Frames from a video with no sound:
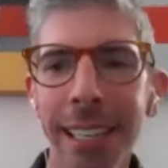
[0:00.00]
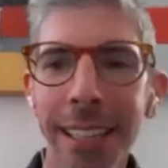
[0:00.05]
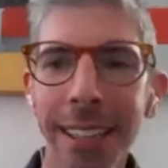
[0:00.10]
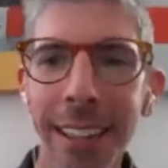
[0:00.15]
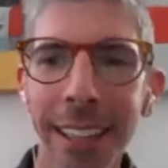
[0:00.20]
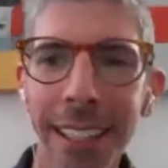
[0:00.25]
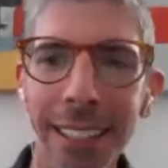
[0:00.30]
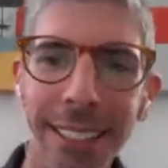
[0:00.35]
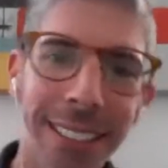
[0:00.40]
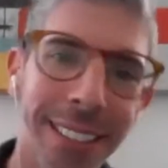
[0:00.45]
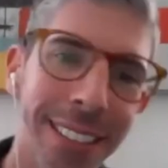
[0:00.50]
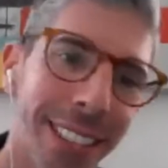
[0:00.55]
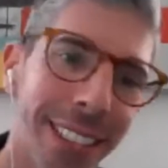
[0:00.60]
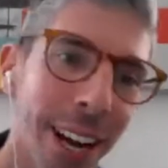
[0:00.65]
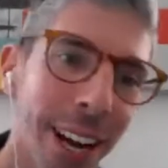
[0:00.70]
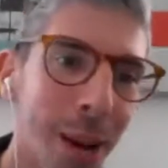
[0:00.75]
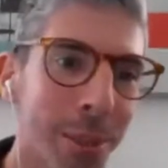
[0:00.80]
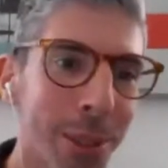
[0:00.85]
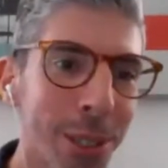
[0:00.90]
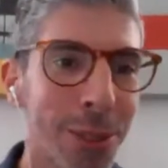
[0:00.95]
This is a
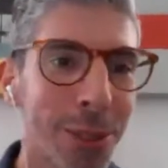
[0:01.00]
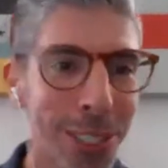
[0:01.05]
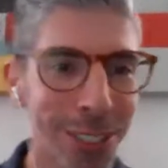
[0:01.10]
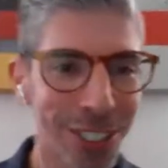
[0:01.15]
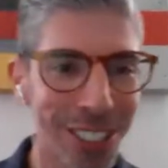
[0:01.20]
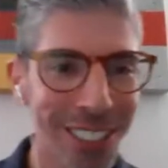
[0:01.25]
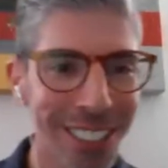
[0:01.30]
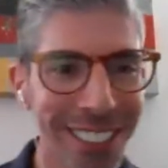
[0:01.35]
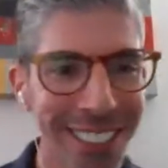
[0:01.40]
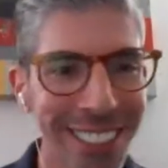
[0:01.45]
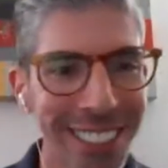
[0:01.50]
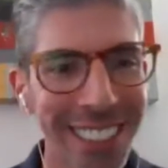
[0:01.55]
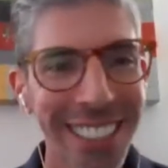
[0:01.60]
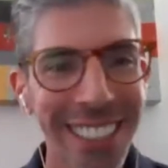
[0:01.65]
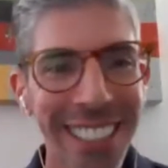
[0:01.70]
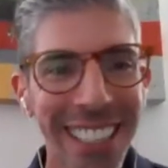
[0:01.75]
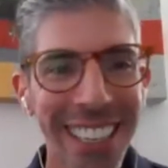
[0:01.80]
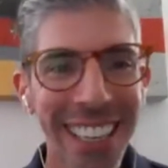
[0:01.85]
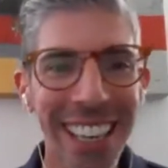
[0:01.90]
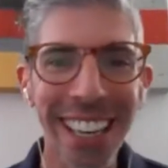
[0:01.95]
common question.
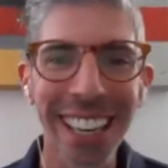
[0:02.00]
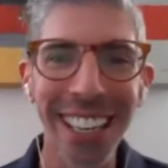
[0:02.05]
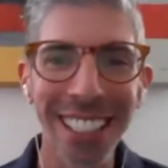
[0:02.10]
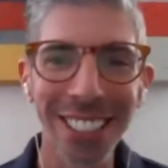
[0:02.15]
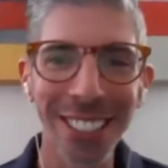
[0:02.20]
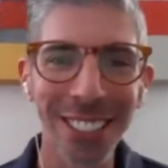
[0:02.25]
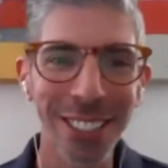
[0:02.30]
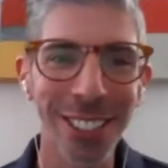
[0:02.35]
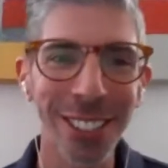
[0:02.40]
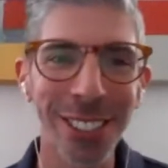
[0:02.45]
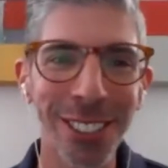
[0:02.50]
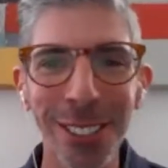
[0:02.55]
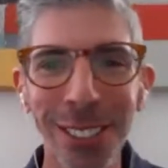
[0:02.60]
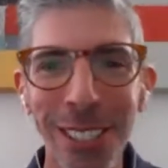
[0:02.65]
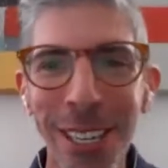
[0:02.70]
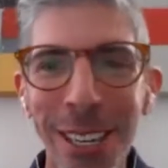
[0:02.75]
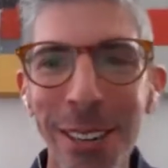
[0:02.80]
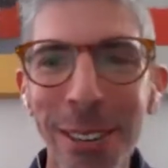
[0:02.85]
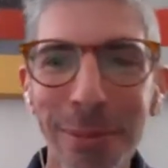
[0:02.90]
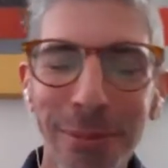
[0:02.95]
And so
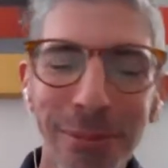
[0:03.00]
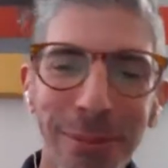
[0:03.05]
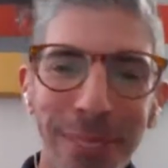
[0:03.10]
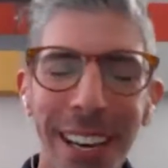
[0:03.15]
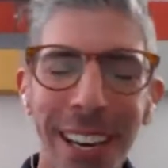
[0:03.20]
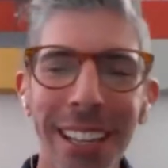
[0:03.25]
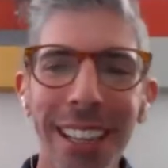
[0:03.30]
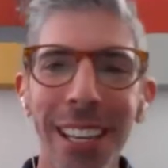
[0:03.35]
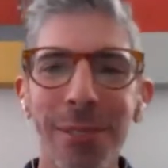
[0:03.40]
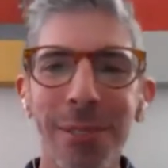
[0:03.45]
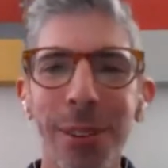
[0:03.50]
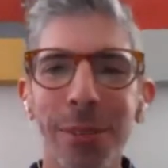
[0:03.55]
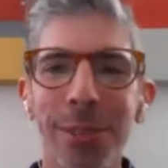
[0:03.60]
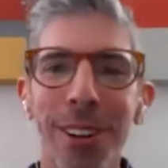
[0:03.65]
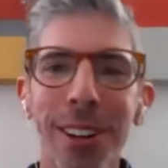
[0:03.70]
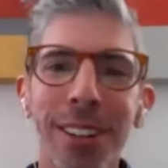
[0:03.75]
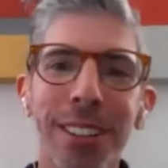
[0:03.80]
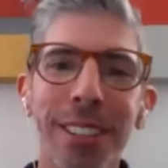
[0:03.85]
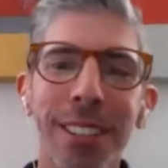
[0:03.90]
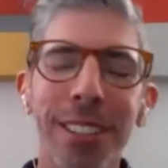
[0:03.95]
I think we've
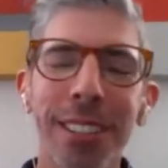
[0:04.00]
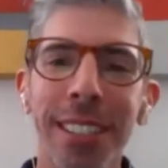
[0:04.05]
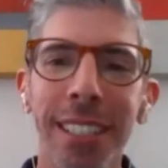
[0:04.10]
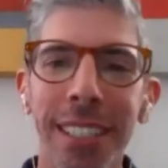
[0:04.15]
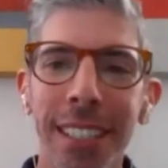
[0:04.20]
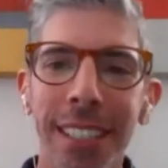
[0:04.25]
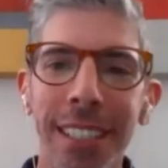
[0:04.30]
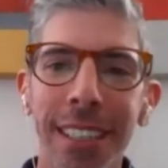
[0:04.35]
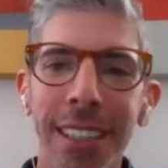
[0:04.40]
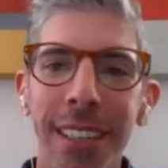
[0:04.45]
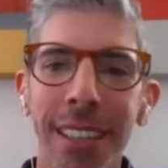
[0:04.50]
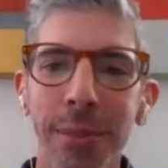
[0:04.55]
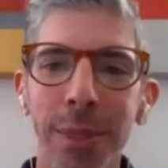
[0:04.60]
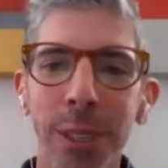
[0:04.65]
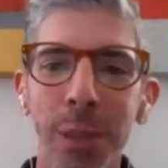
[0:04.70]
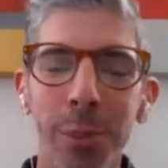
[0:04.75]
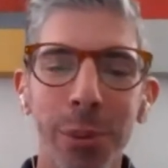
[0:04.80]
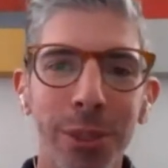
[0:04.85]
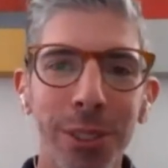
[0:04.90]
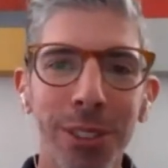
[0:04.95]
all
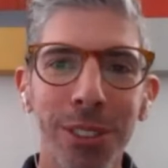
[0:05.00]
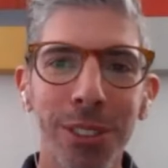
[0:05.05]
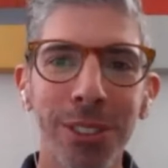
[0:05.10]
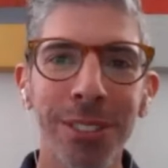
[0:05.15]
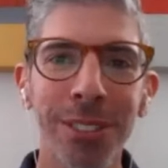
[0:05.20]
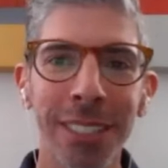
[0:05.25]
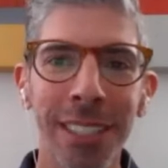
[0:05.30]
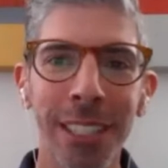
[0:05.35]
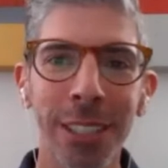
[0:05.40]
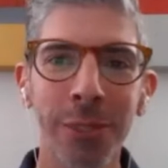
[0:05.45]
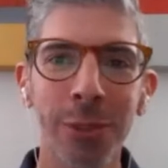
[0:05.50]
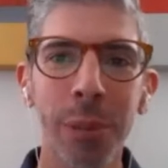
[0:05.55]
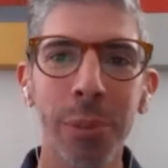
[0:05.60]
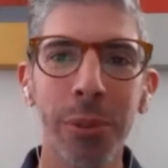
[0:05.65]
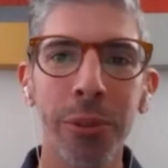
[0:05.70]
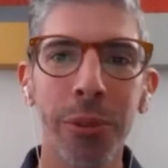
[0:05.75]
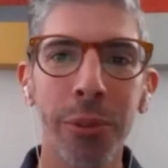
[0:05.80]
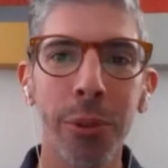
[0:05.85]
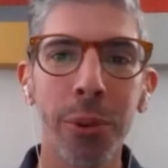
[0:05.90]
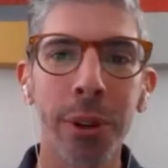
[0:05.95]
supported students in this way
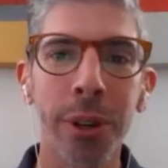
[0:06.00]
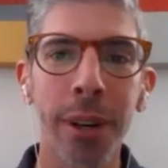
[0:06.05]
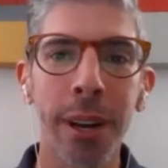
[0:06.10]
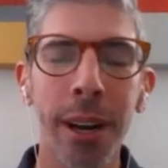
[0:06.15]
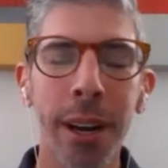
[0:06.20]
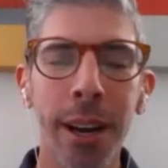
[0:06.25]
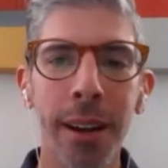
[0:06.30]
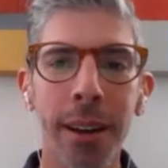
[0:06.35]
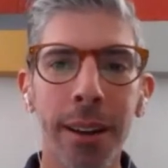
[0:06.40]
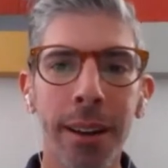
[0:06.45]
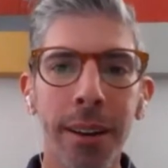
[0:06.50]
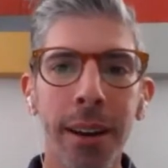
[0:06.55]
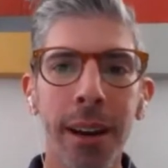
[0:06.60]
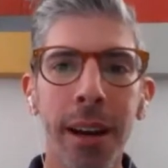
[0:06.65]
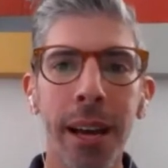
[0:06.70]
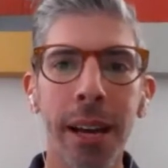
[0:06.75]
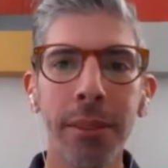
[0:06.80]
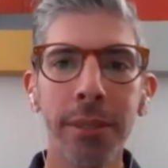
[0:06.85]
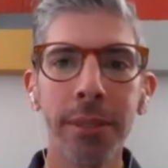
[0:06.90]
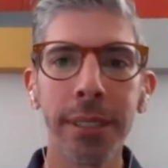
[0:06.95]
before.
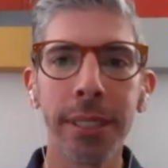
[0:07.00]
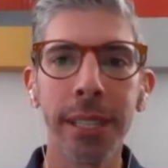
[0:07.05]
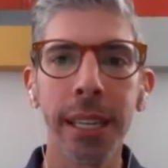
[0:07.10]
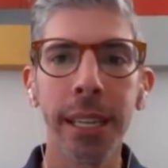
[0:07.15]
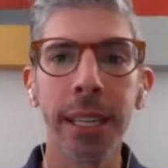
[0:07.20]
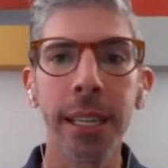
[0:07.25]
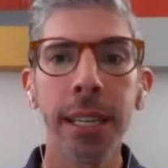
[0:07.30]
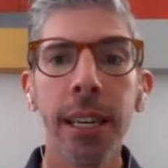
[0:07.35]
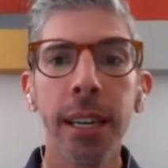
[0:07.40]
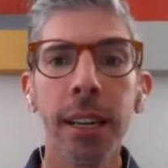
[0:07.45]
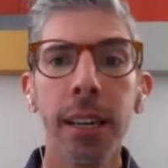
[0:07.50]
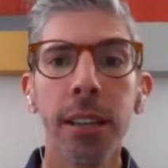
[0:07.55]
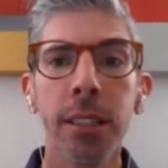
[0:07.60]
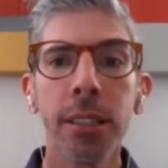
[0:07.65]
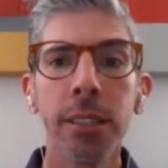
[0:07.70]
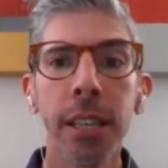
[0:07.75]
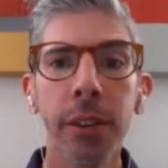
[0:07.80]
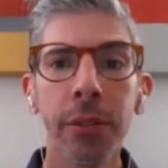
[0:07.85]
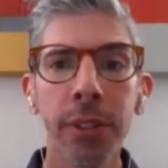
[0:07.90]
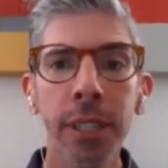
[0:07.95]
I would say
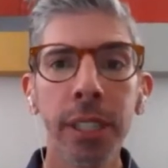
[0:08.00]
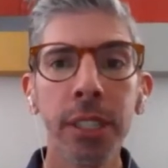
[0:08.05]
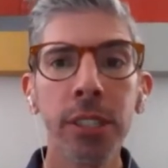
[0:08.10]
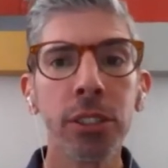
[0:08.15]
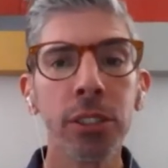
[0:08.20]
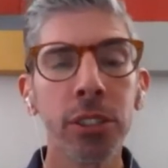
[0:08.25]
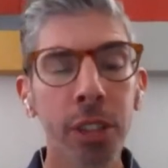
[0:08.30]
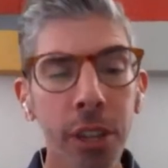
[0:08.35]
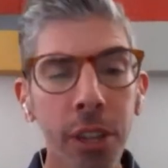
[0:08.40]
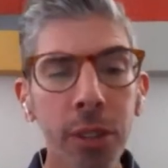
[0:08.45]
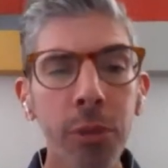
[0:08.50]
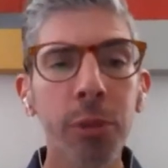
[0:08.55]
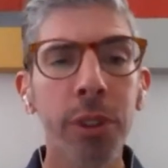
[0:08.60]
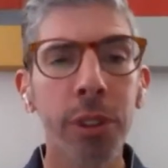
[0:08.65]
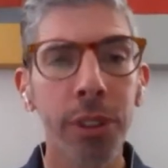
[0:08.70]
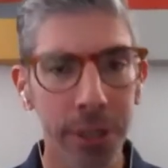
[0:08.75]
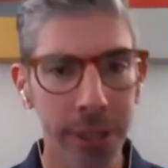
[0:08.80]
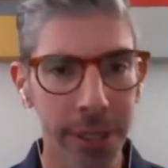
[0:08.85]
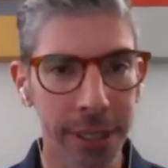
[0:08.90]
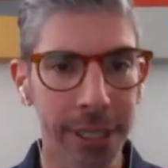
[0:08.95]
definitely start with
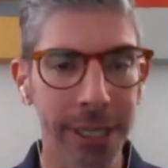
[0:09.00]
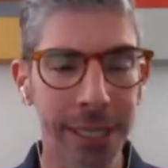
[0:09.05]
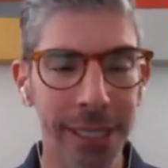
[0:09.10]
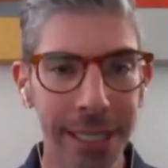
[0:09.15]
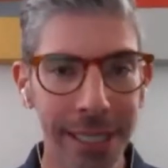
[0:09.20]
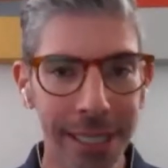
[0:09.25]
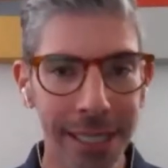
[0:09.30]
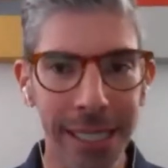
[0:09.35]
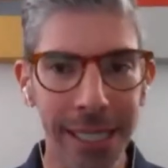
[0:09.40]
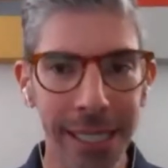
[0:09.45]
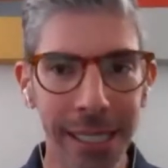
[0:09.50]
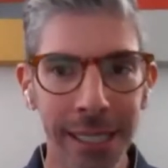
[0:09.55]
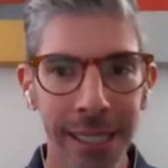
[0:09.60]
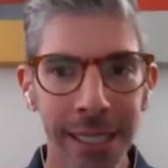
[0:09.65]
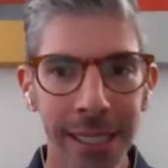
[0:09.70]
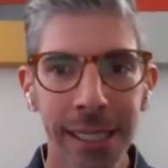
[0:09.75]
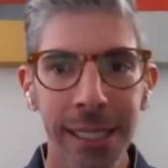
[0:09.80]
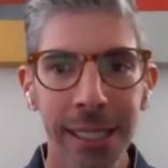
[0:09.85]
your assistant dean.